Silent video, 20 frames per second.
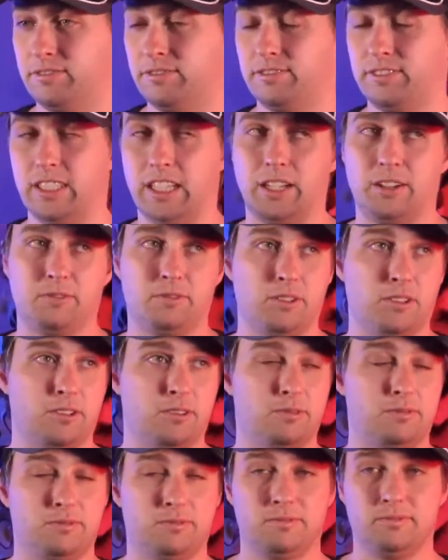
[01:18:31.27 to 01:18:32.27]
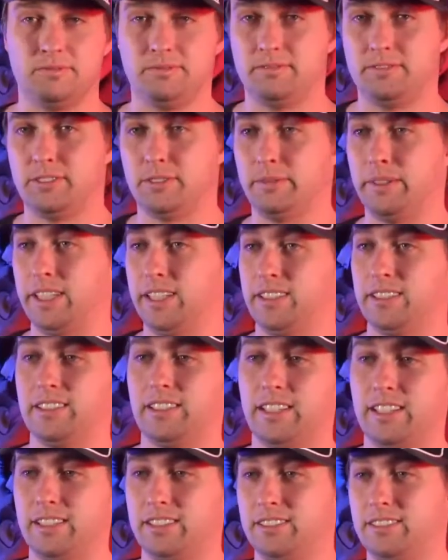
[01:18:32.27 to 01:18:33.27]
You know, for me
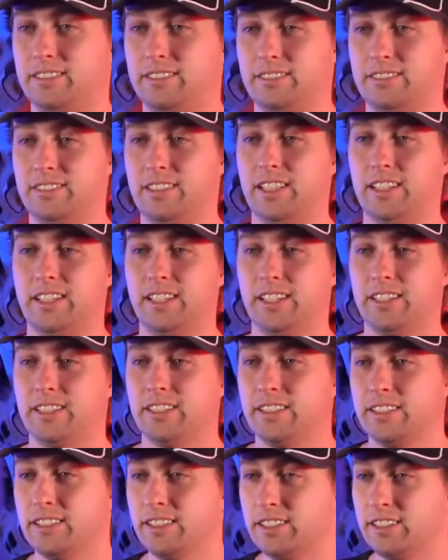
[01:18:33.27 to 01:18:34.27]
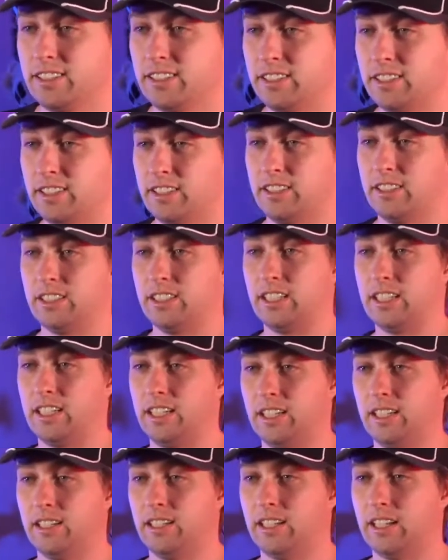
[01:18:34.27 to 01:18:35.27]
and Ink.
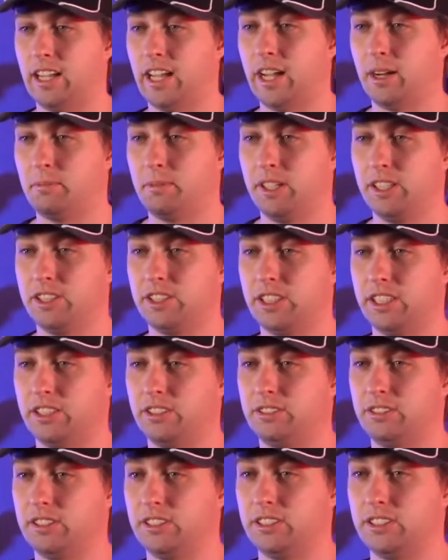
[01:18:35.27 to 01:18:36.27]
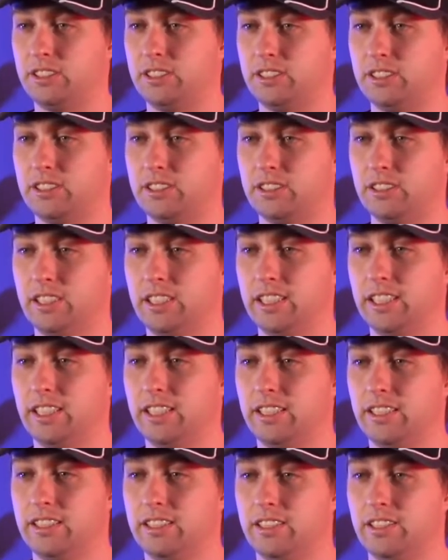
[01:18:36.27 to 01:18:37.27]
How much interest
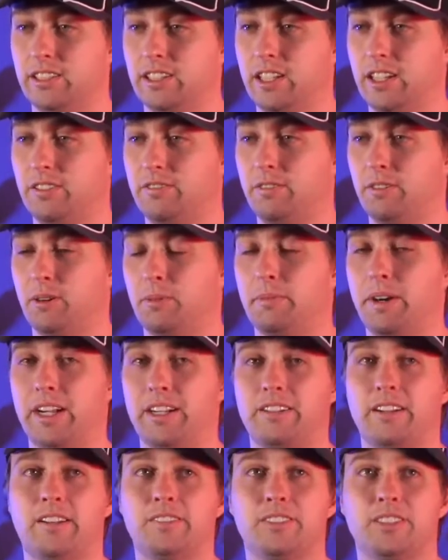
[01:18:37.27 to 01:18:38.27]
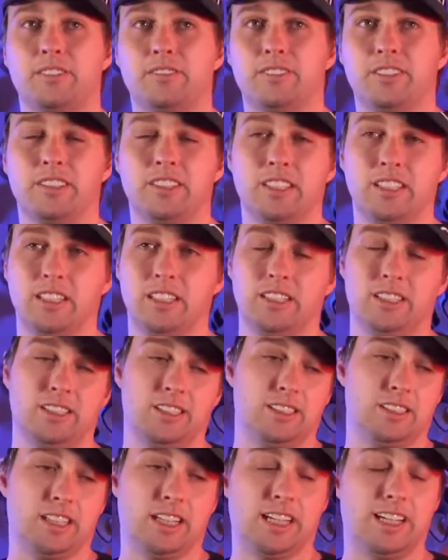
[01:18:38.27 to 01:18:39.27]
needed for a Minecraft server?
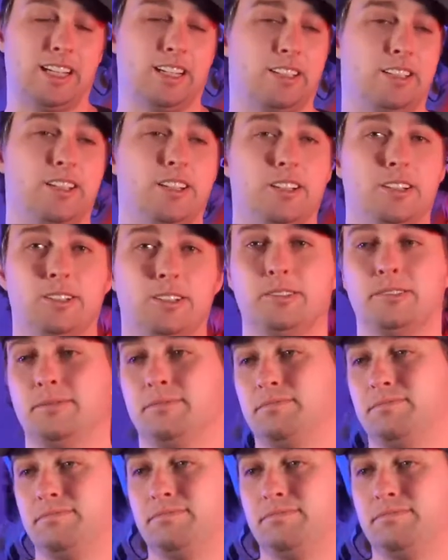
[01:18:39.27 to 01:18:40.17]
I don't know.